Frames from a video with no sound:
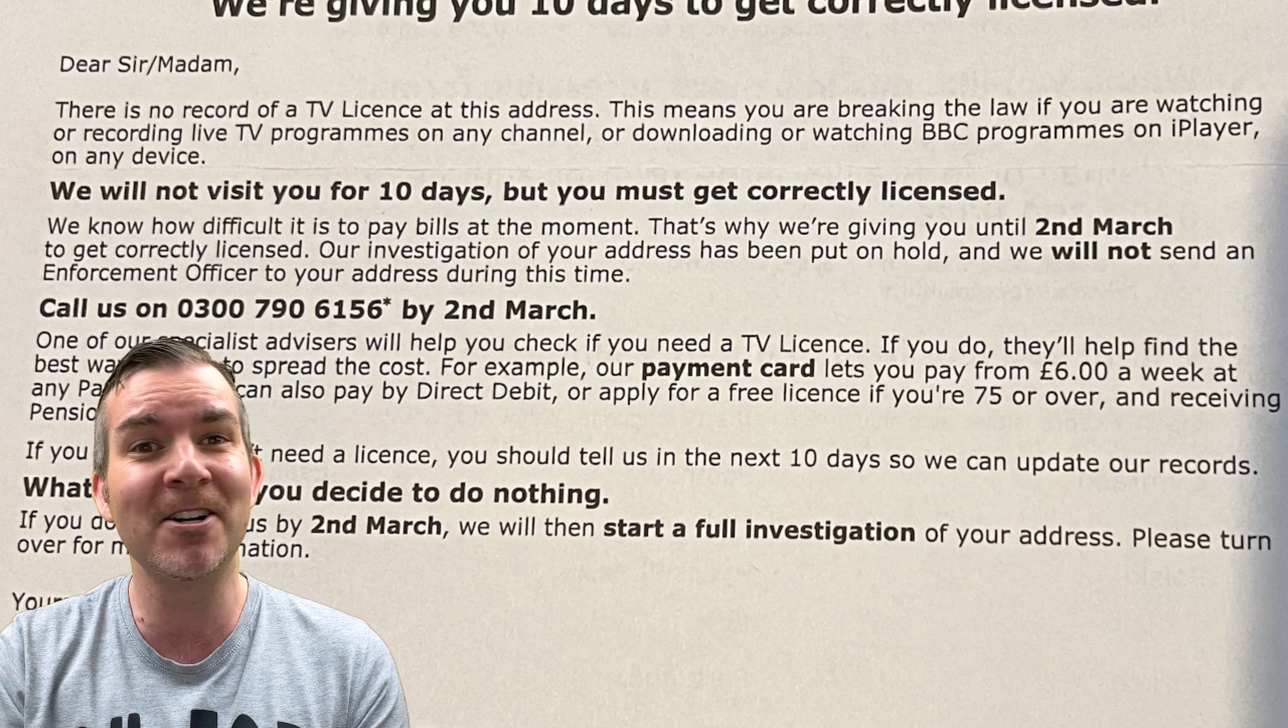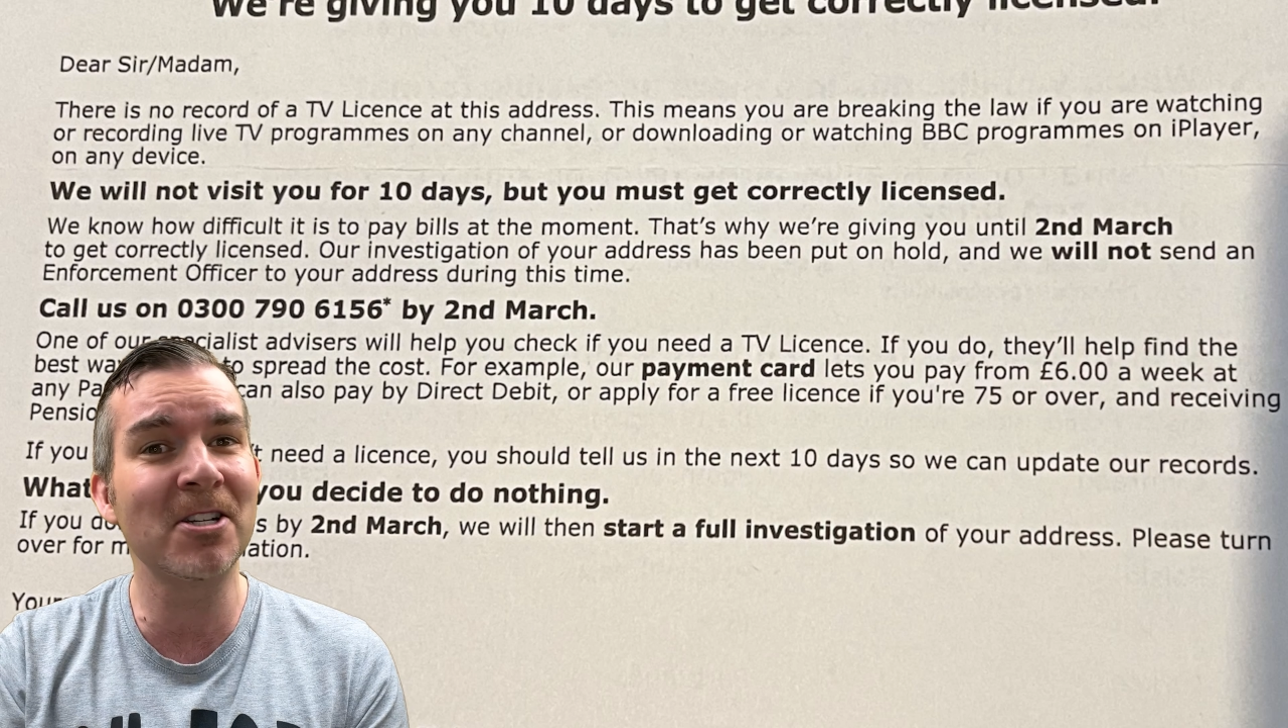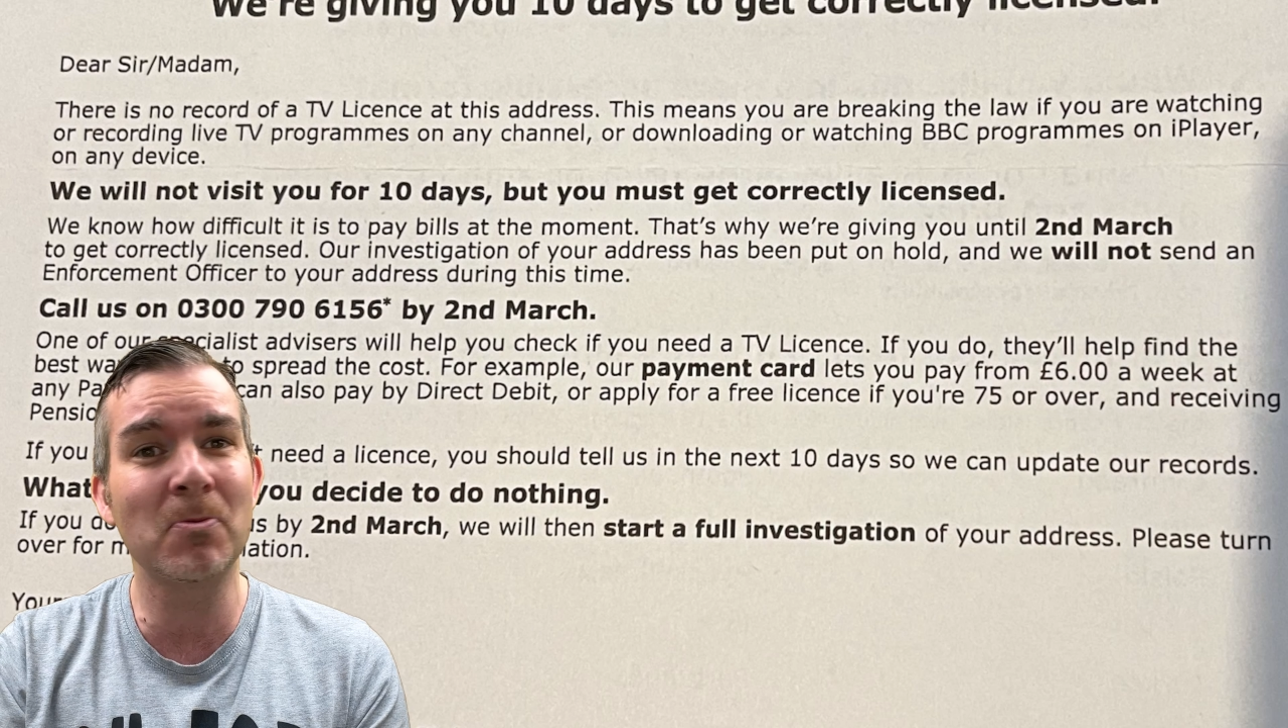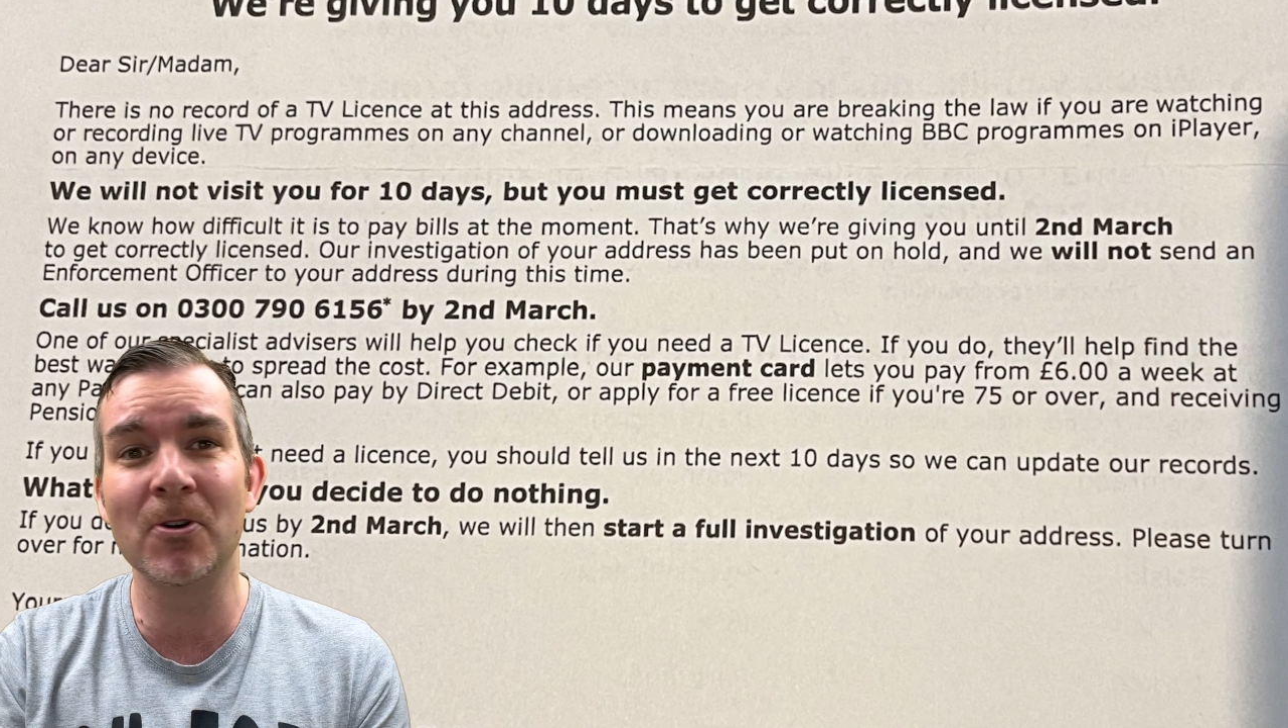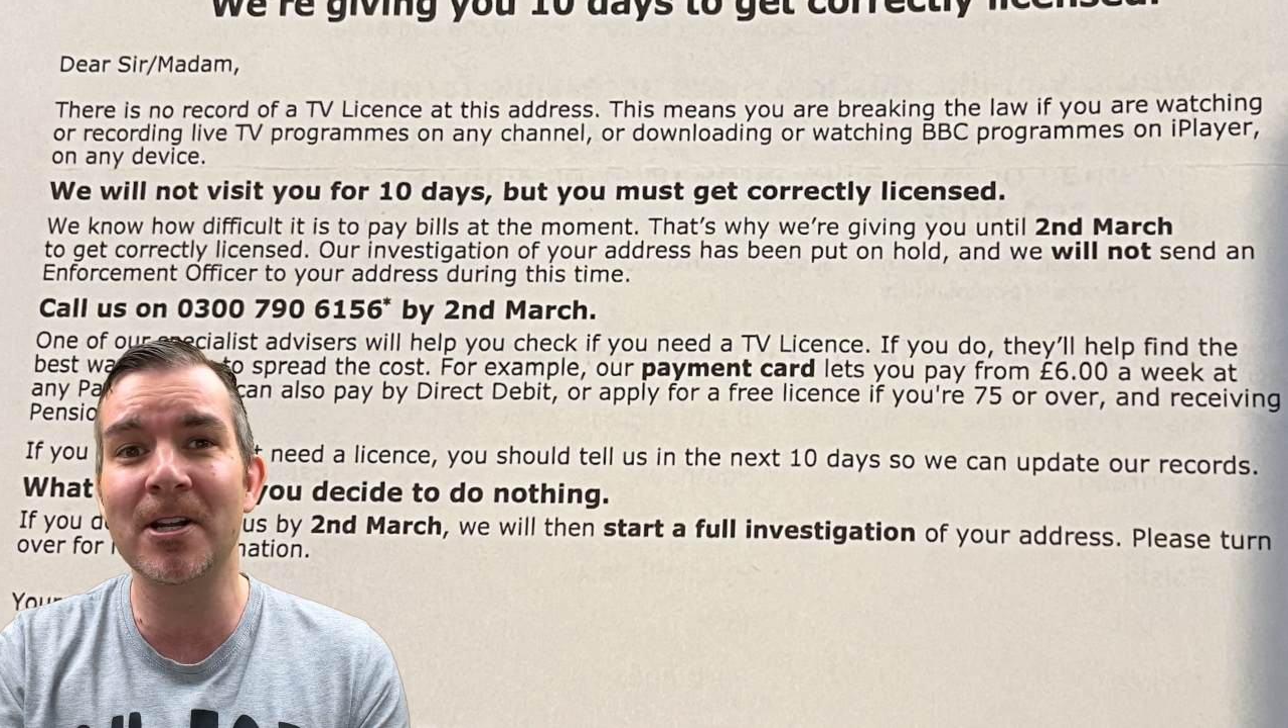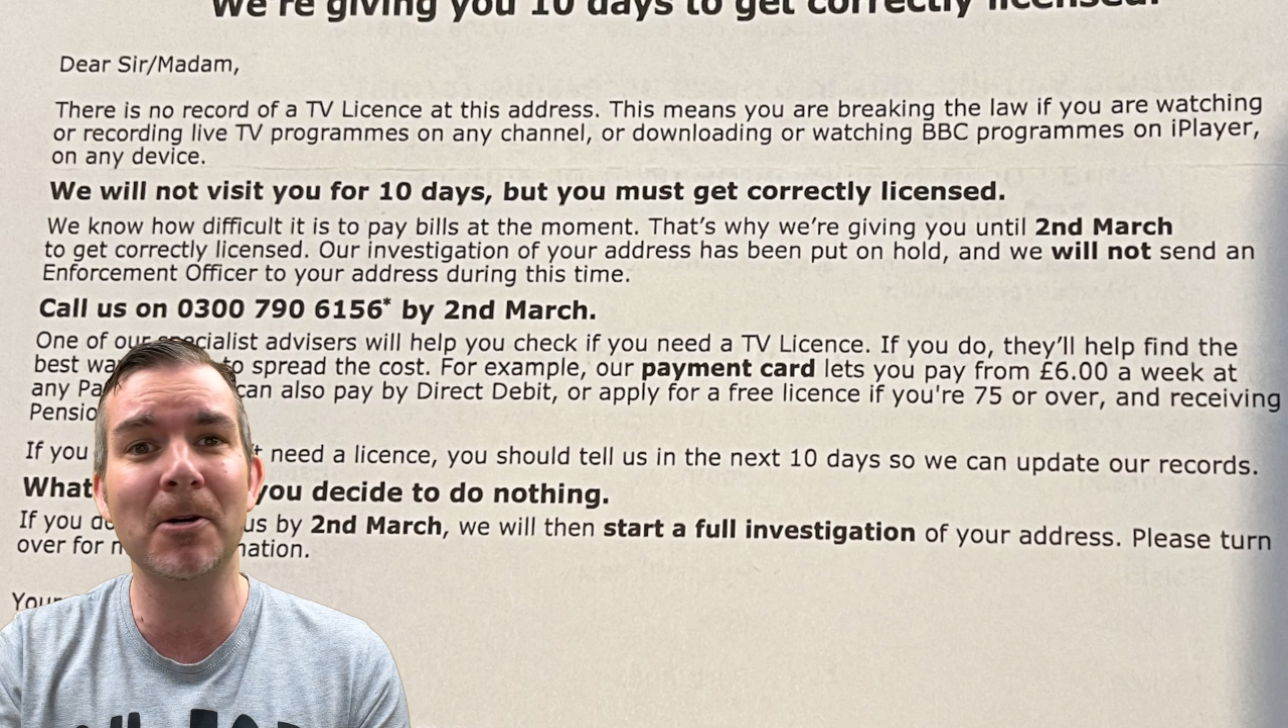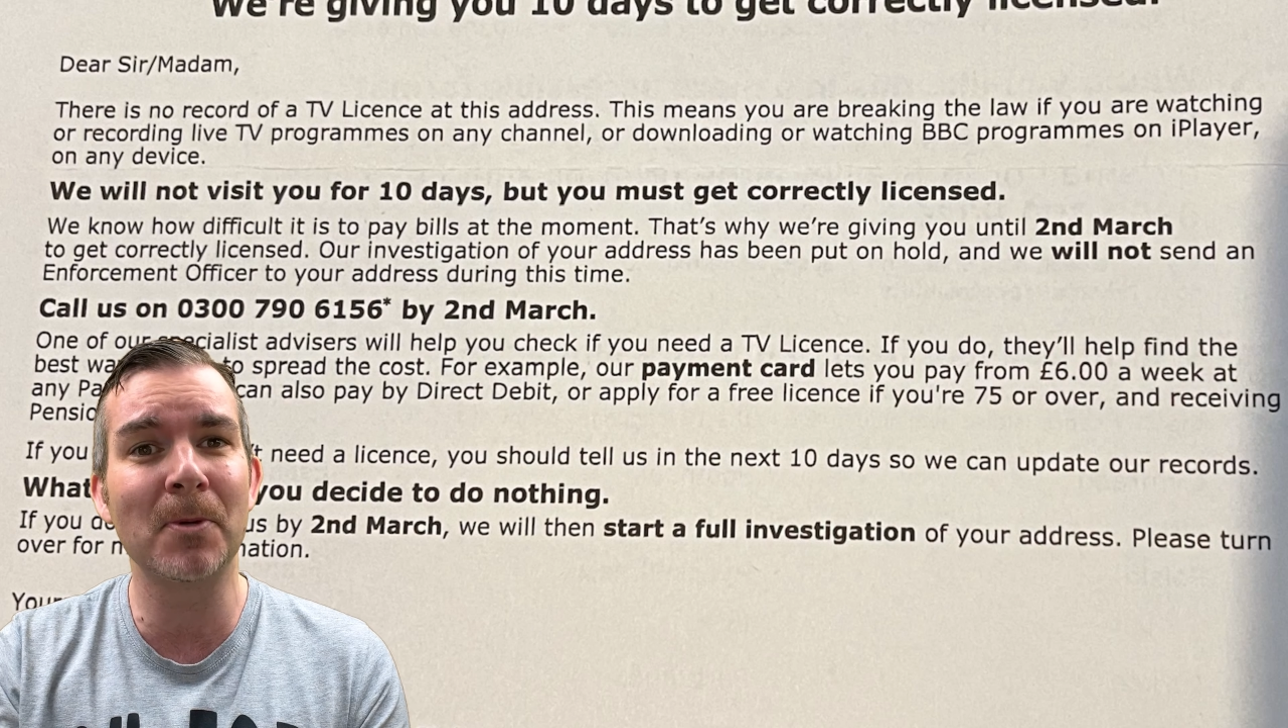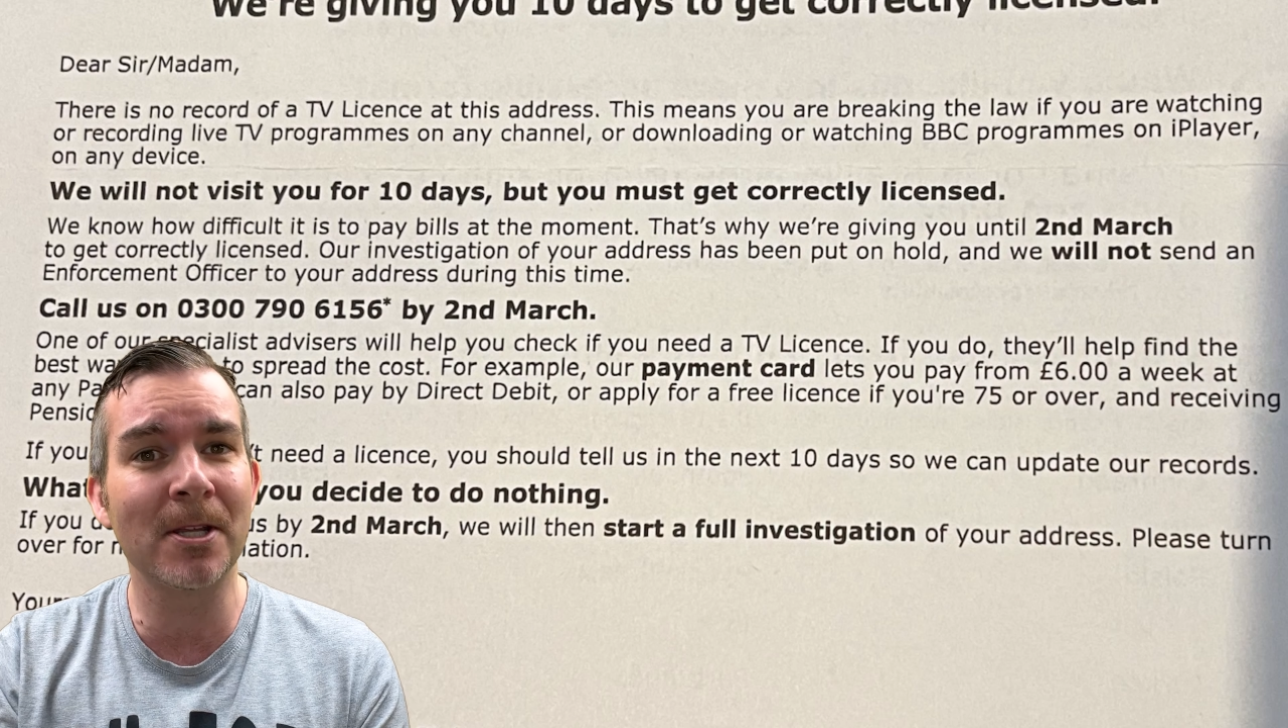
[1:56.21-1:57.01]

I just wouldn't open